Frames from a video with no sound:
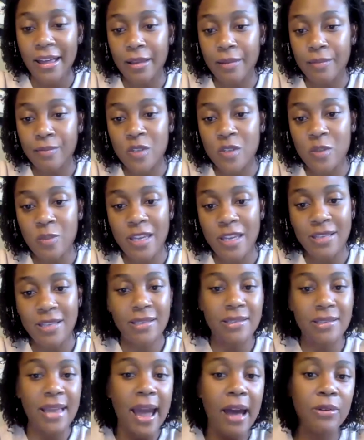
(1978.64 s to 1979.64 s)

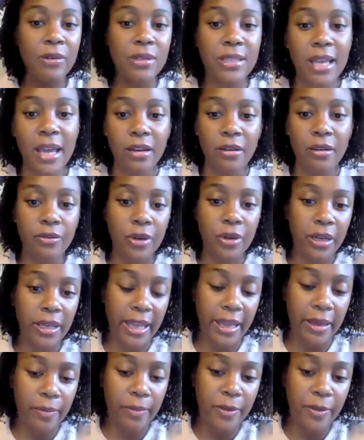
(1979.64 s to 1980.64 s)
spaces outside of our
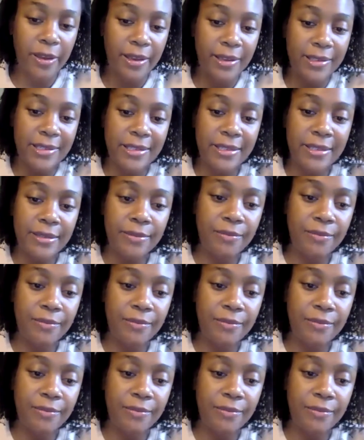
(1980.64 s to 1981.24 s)
campus